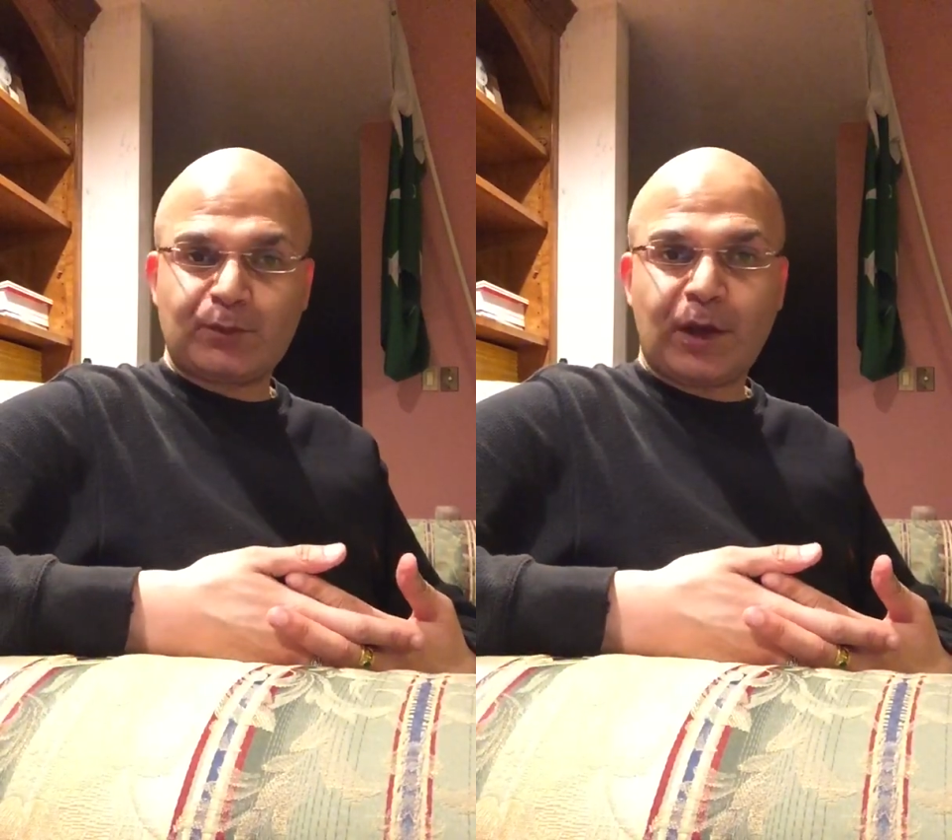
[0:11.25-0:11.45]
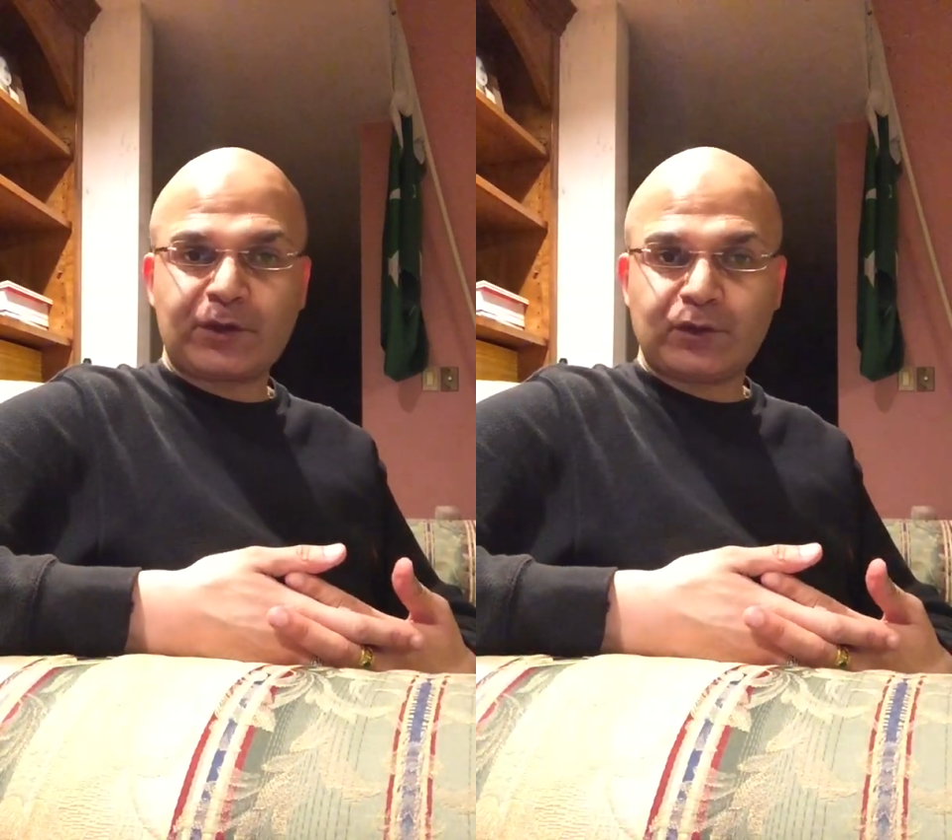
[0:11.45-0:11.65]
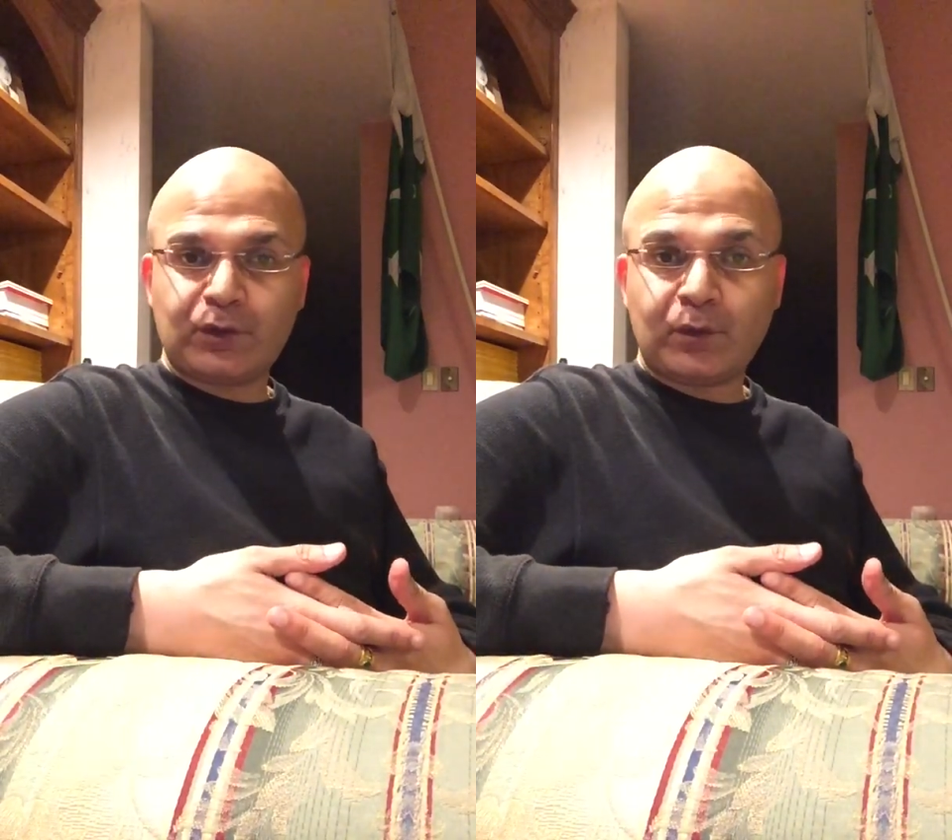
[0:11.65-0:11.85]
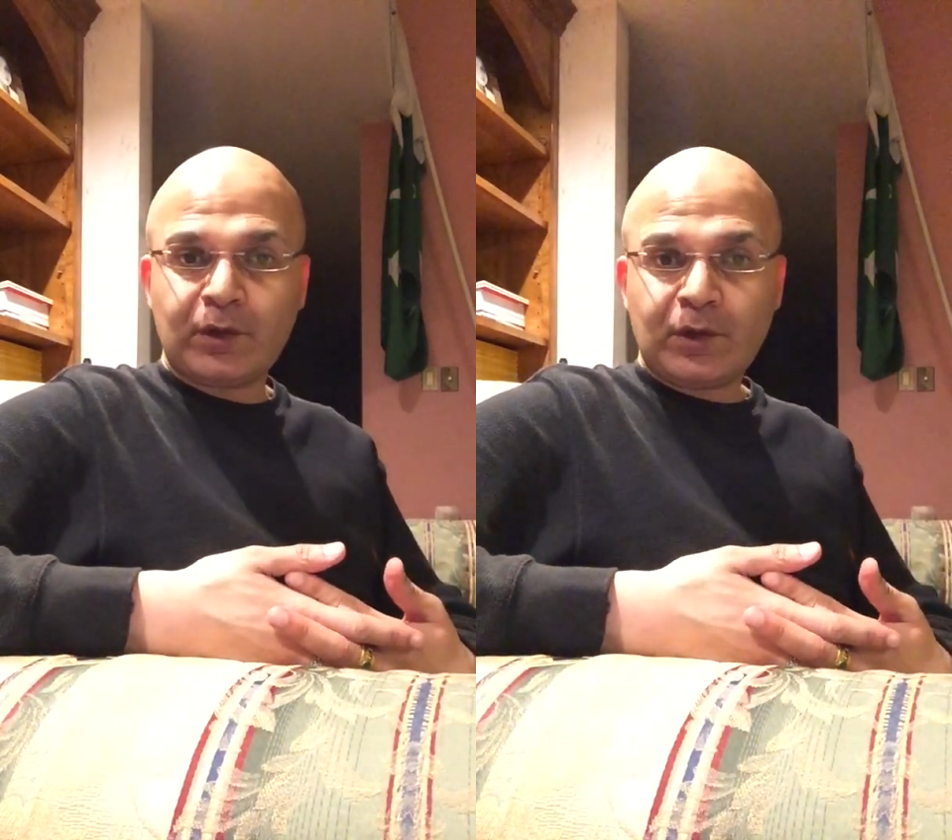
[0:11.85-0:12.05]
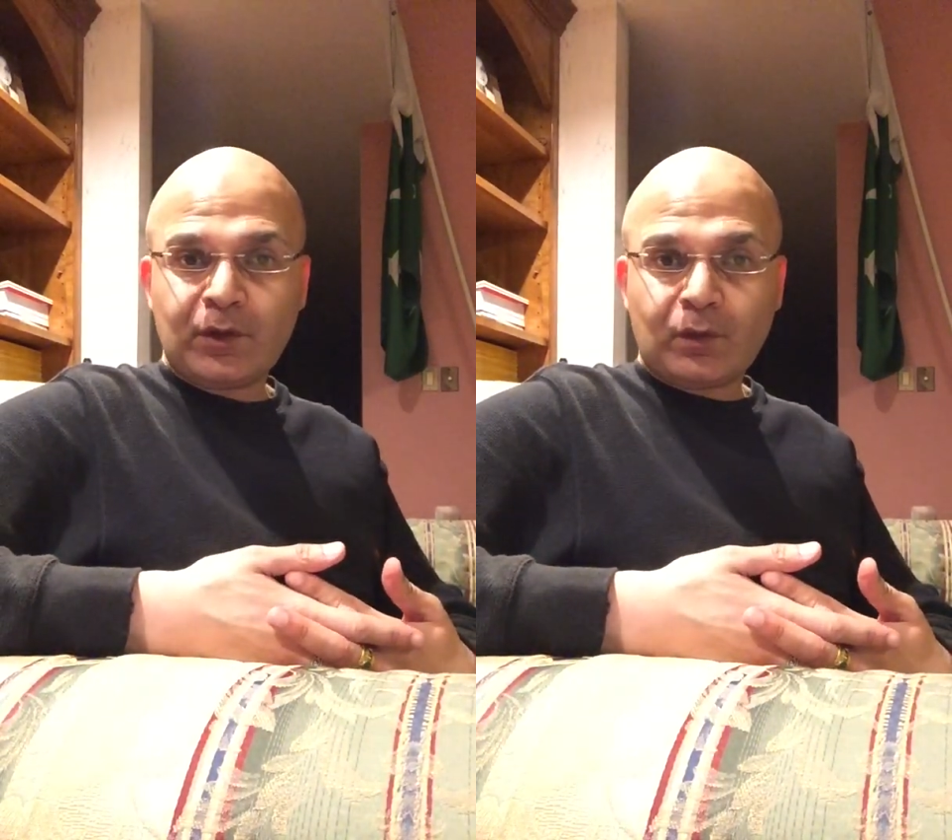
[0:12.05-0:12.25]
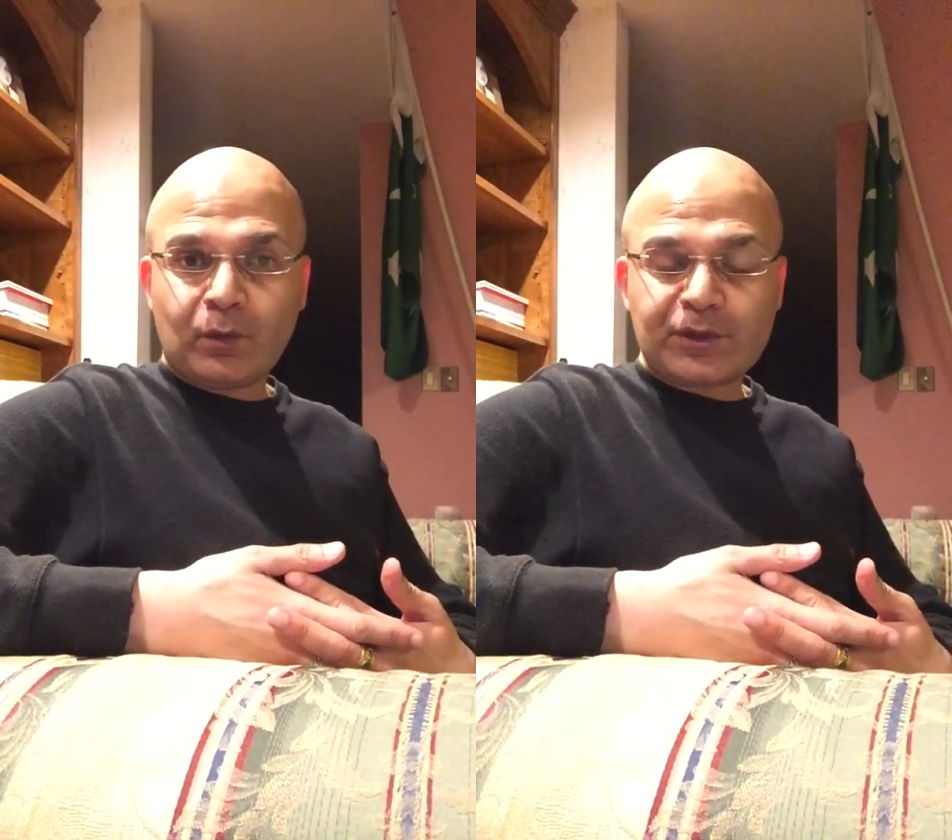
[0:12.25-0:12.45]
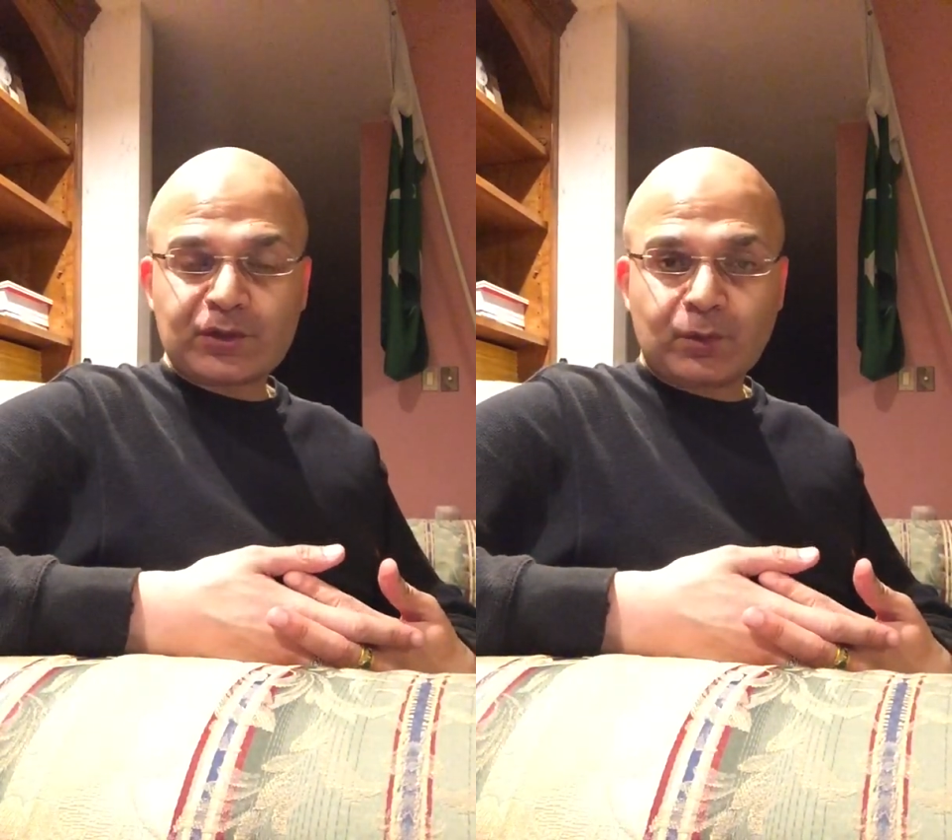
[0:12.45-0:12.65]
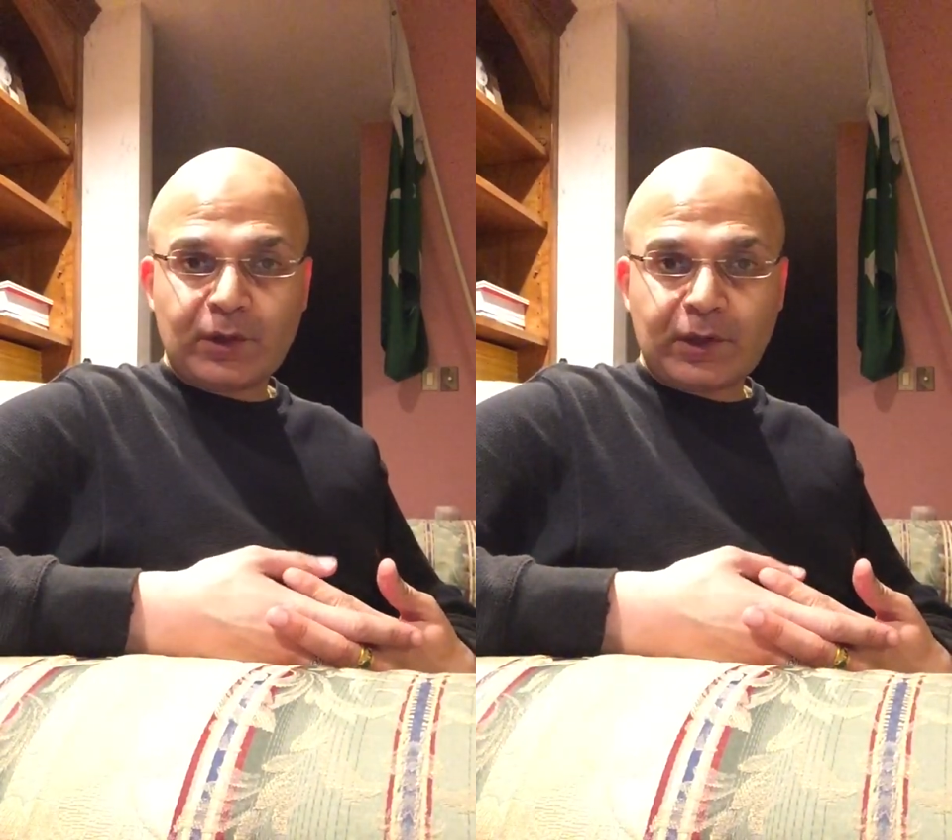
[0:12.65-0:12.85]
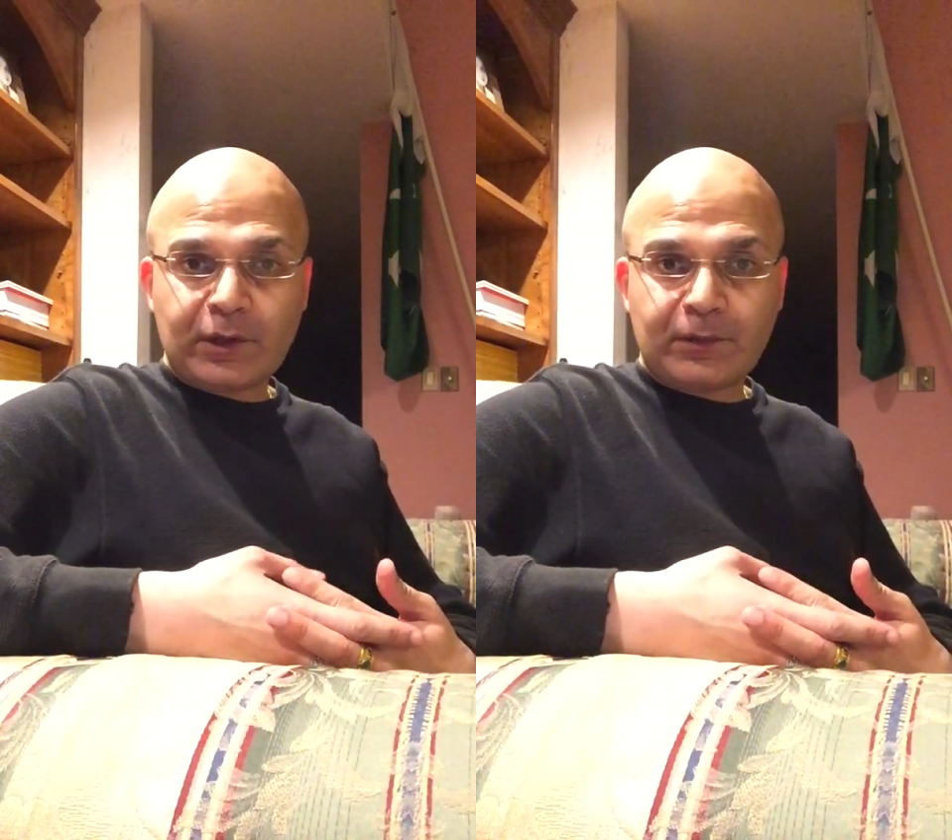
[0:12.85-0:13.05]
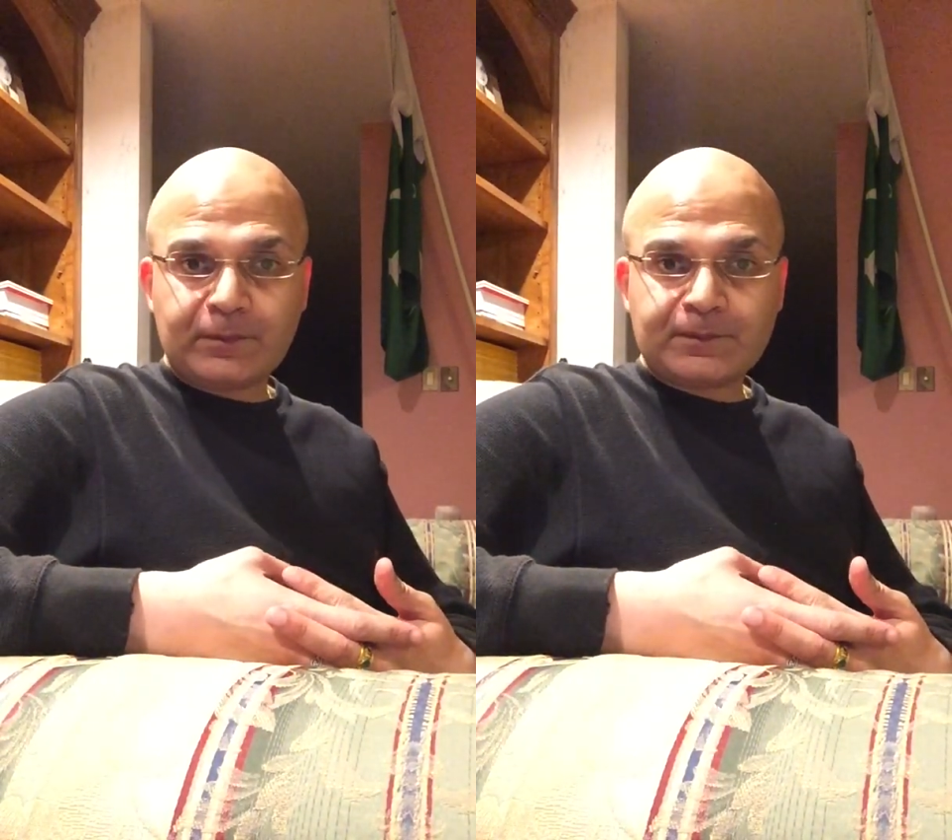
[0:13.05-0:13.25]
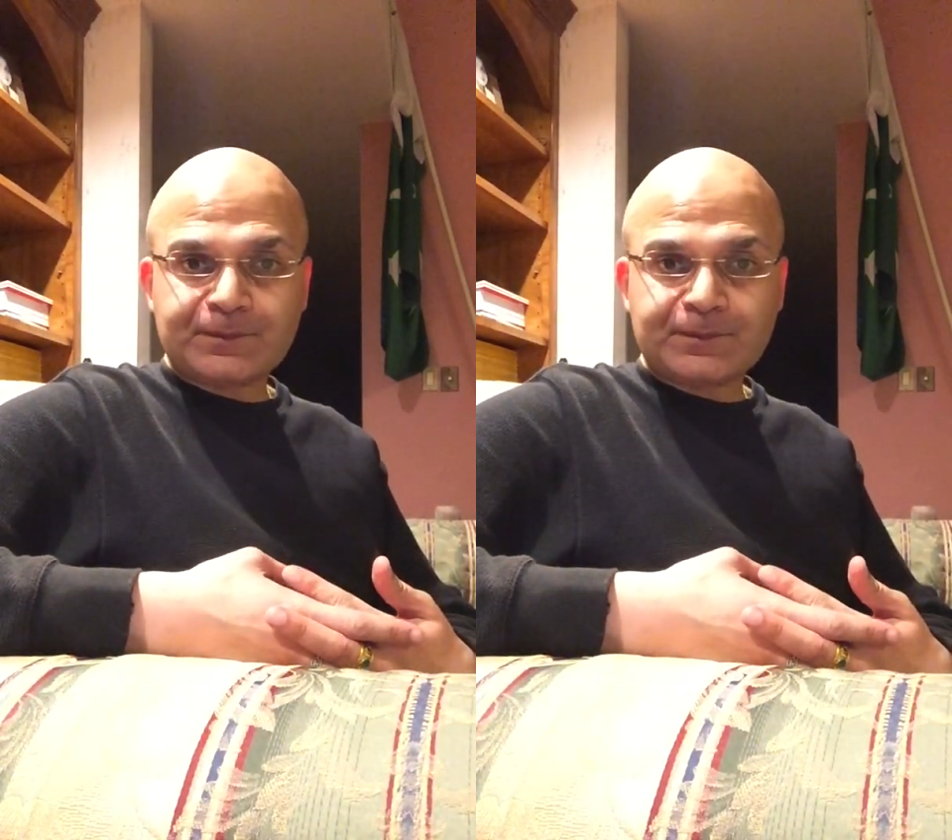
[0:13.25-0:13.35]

Baku, which will